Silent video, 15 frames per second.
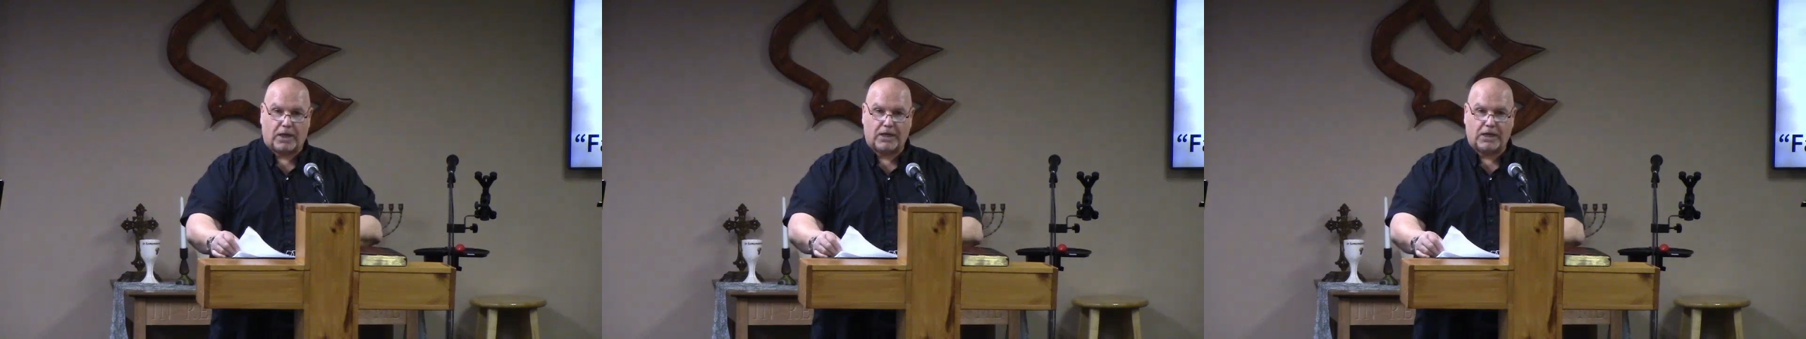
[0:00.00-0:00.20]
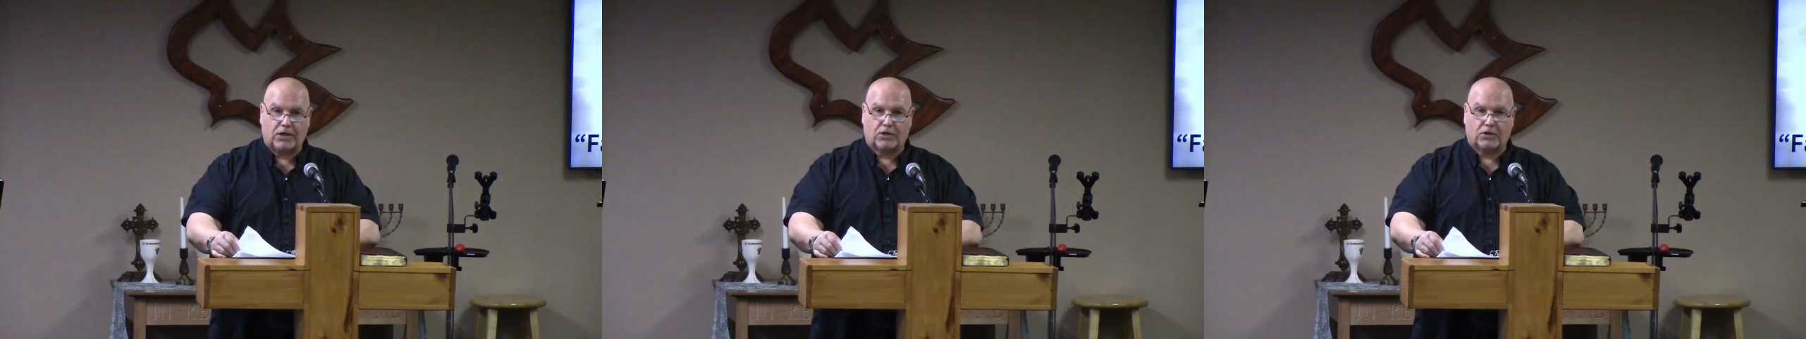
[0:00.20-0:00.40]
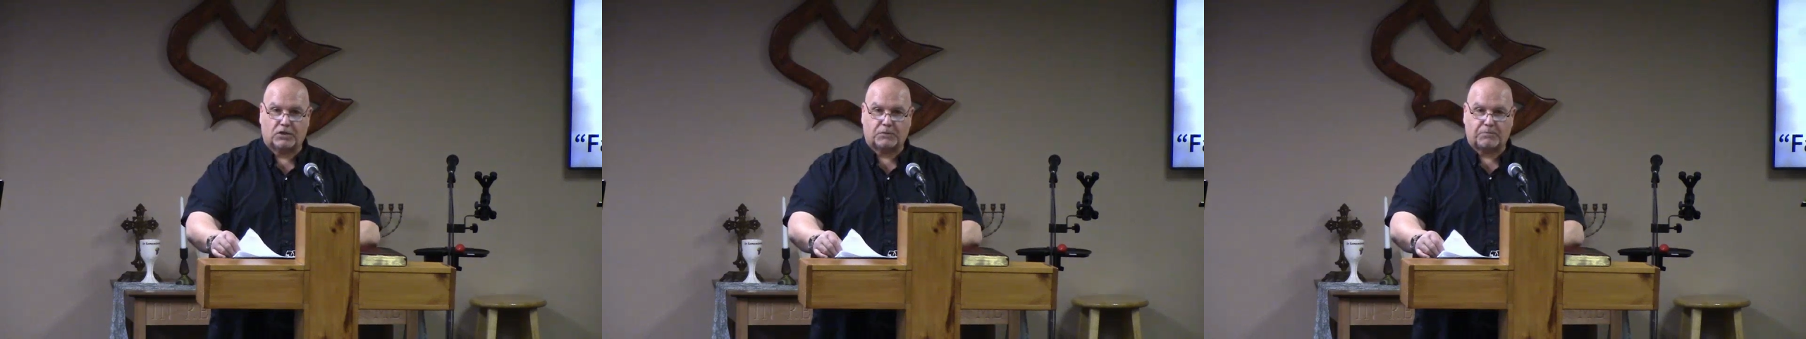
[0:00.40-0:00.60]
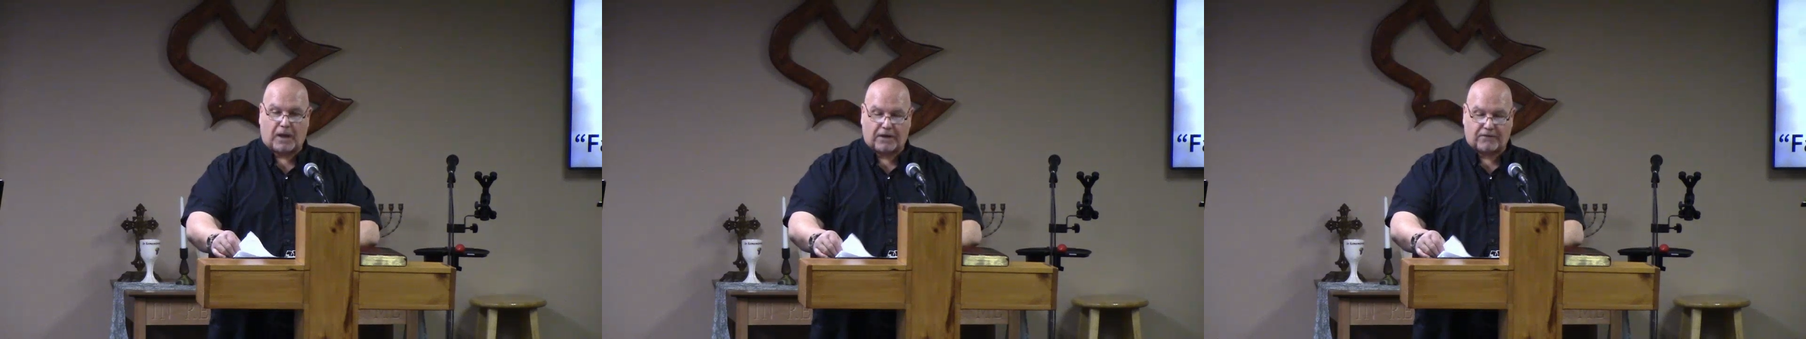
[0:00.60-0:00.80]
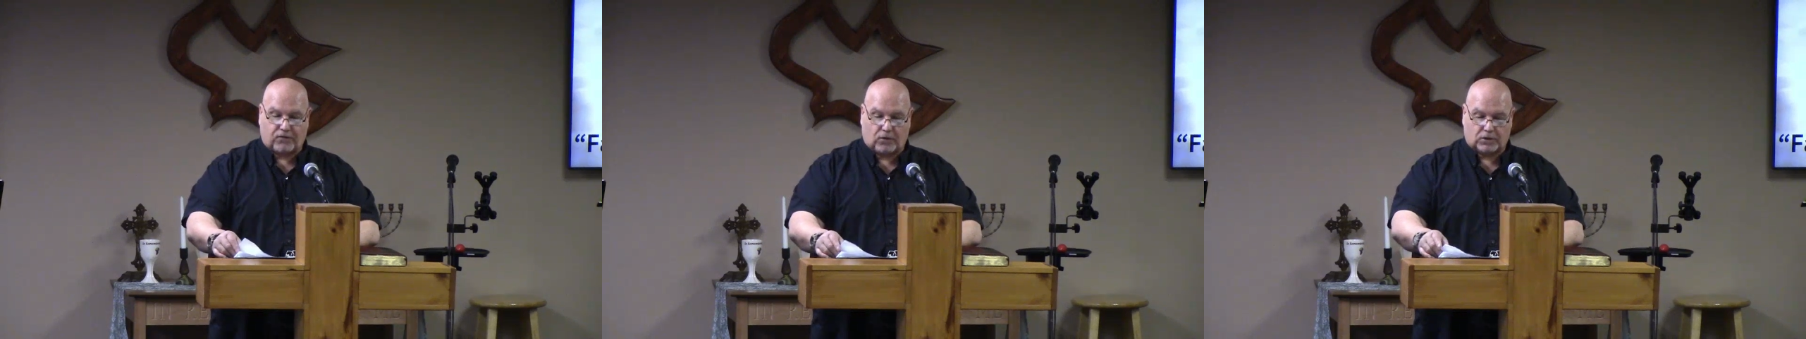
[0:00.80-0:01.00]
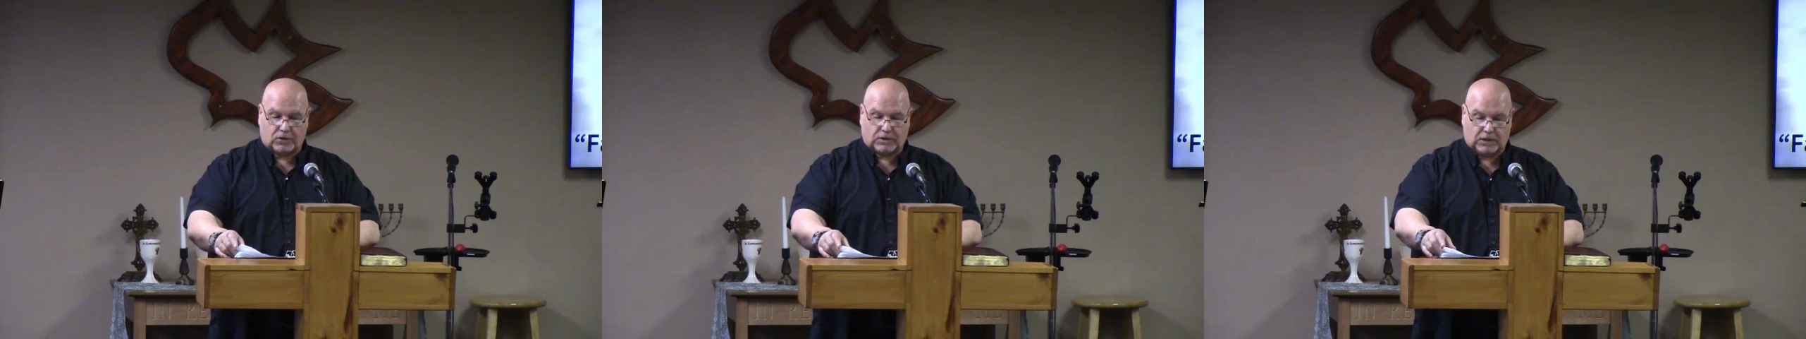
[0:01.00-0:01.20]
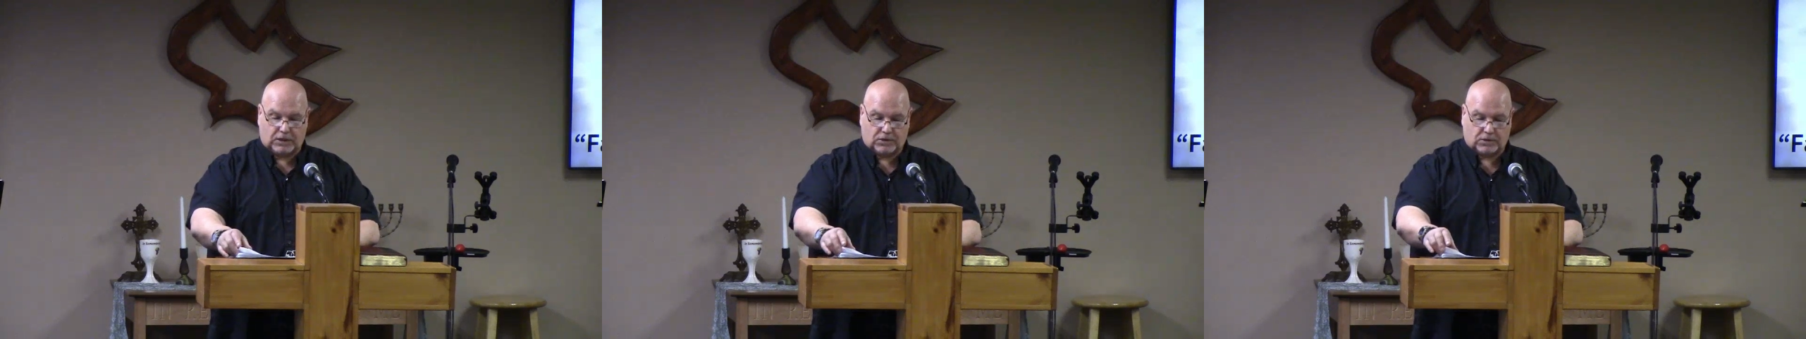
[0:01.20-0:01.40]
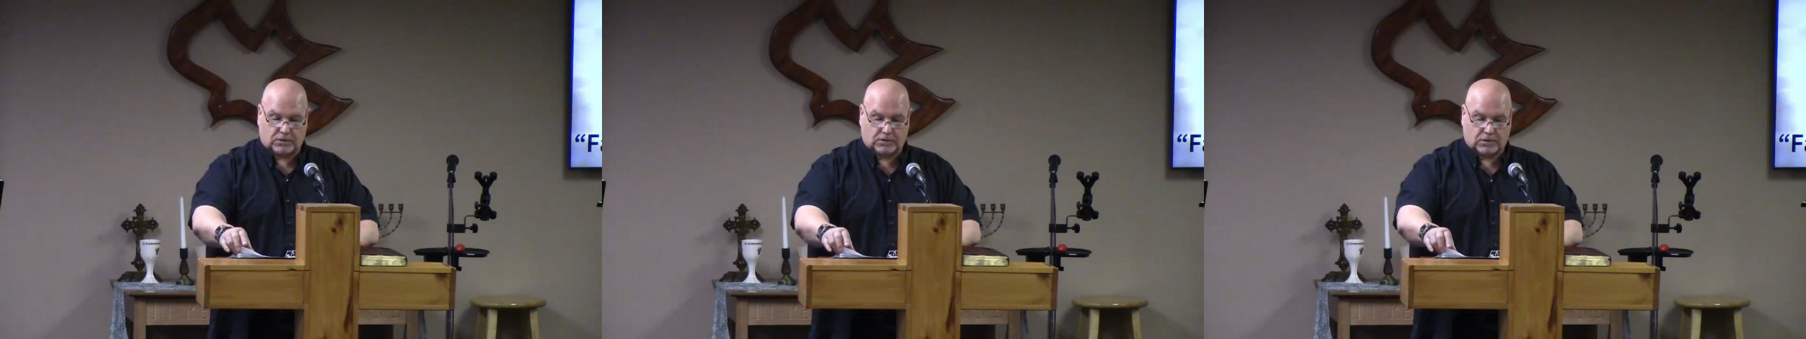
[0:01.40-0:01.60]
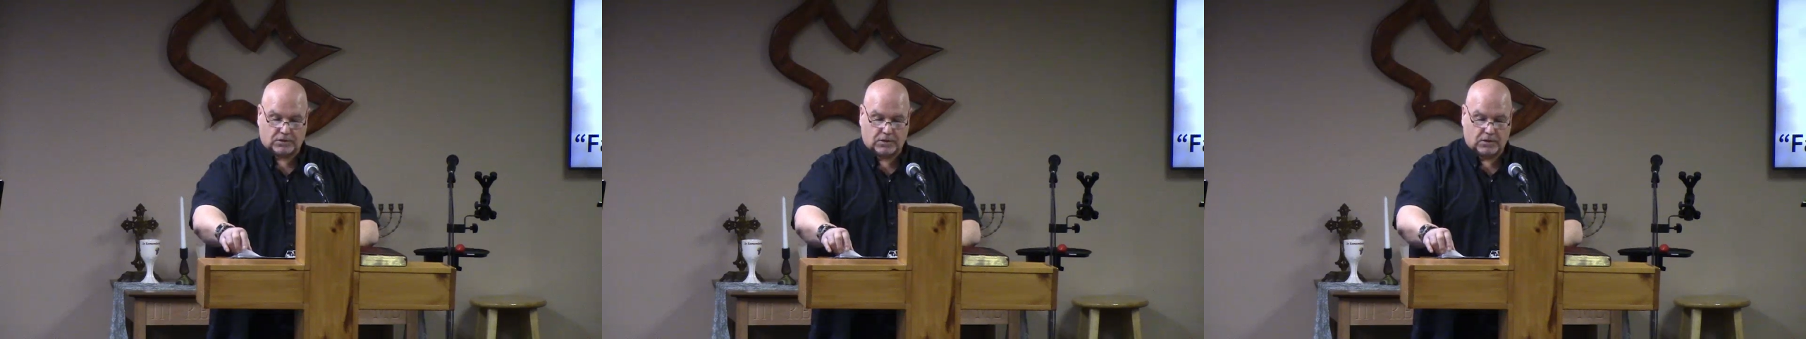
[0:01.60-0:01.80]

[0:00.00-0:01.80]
here to spot false teachers.